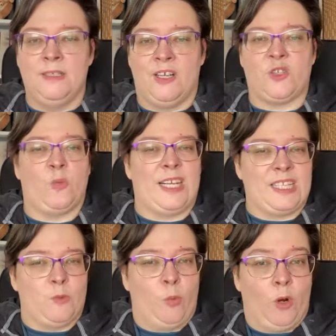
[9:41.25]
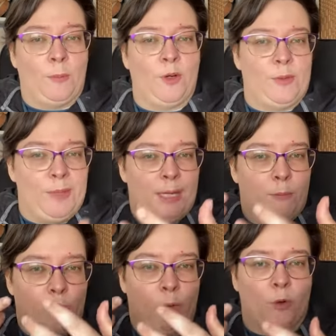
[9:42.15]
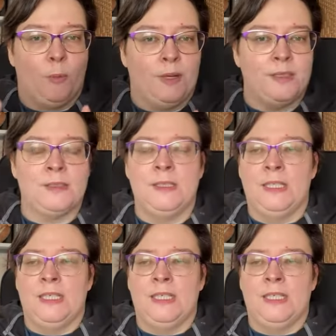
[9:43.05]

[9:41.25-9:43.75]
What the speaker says: Also, when it gets warmer, you pick up more aromas.